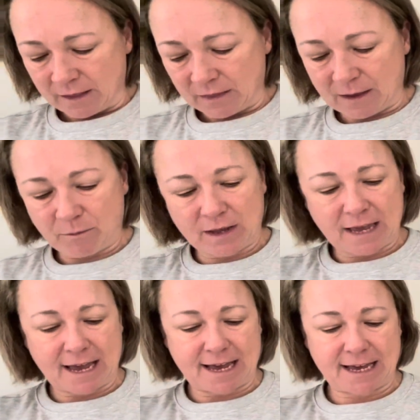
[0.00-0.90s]
Then we
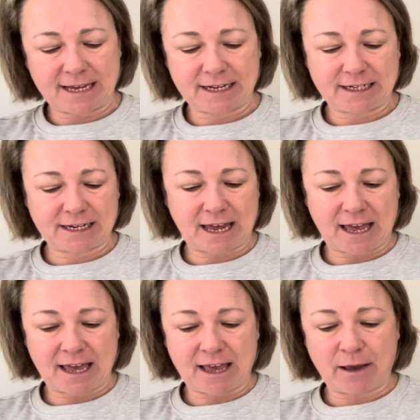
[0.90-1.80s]
had
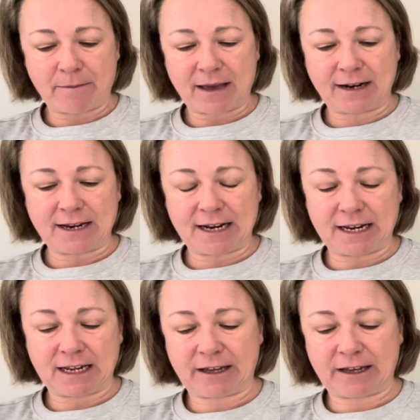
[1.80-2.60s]
a magnetic